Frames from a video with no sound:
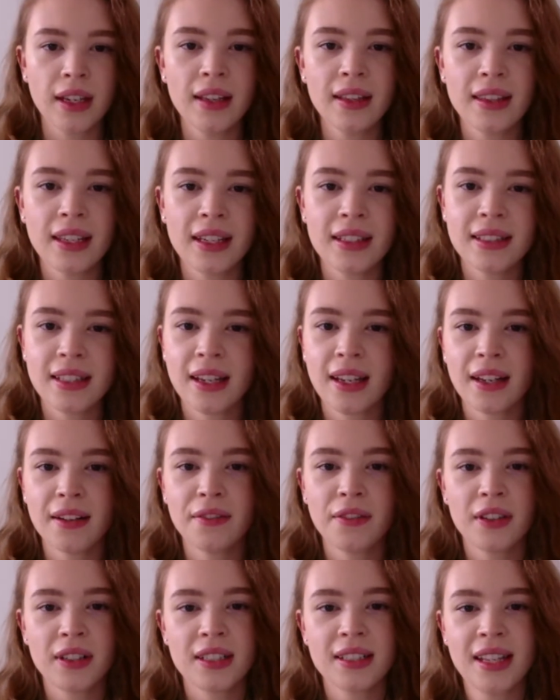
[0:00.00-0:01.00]
Thanks again
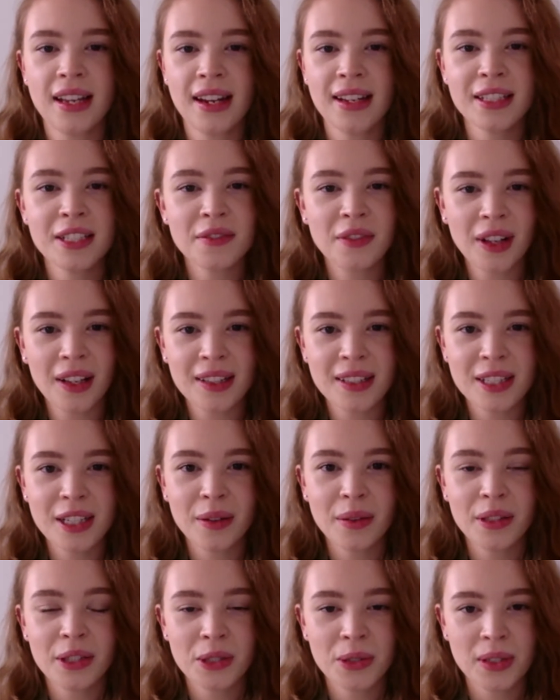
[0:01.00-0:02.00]
for deciding to volunteer
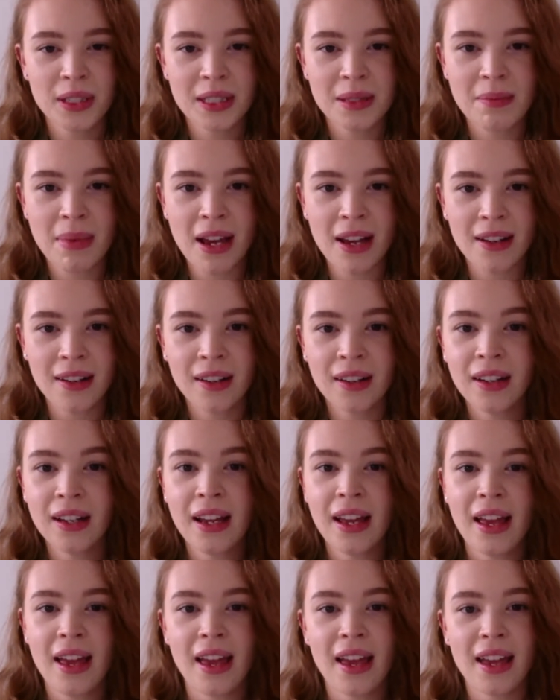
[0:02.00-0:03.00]
with Trees Matter,
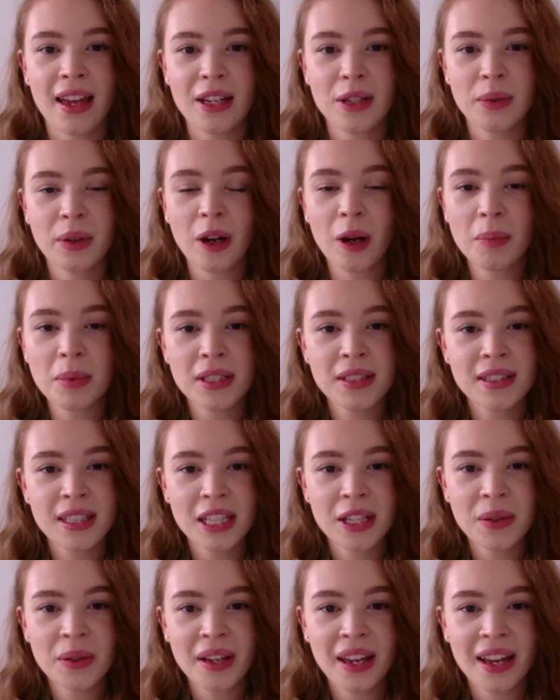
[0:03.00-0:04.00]
and we hope to see
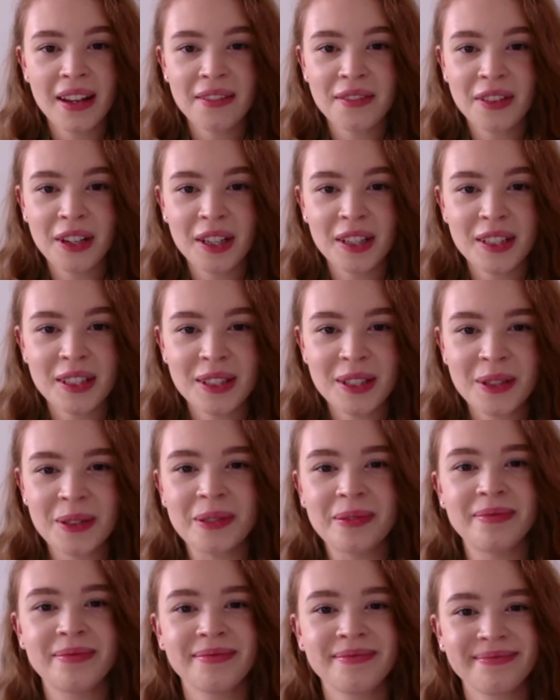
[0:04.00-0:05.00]
you again very
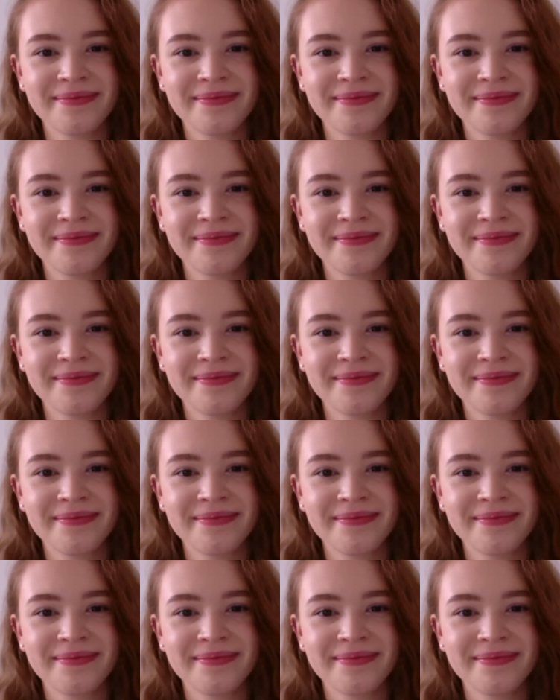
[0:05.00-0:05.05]
soon.